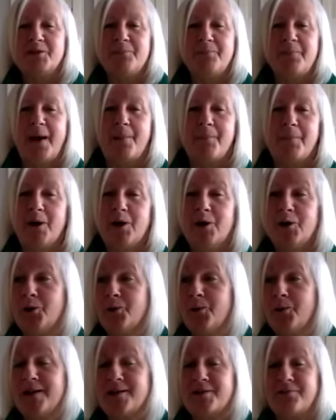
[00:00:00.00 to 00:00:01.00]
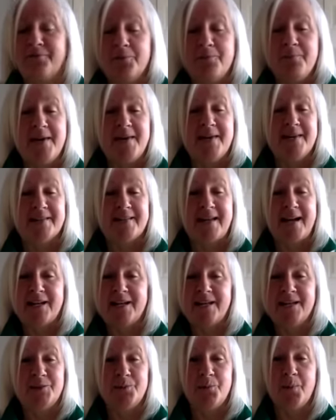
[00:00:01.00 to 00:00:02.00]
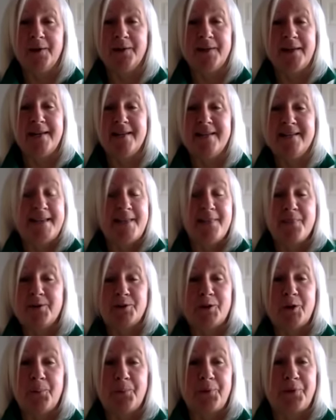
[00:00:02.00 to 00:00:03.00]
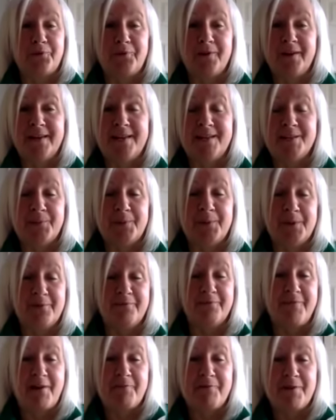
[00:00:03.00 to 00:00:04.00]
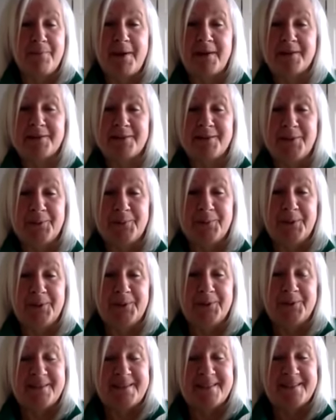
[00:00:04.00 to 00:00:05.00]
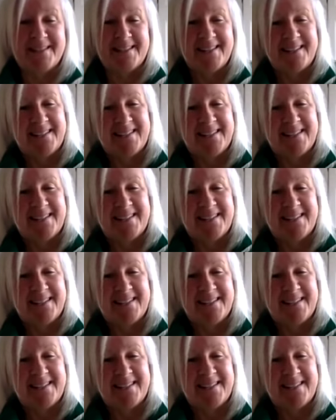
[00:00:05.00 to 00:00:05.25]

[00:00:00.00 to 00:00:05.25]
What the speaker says: Babar, who actually for me he's in the top 3. He's one of the very best in the world, isn't he?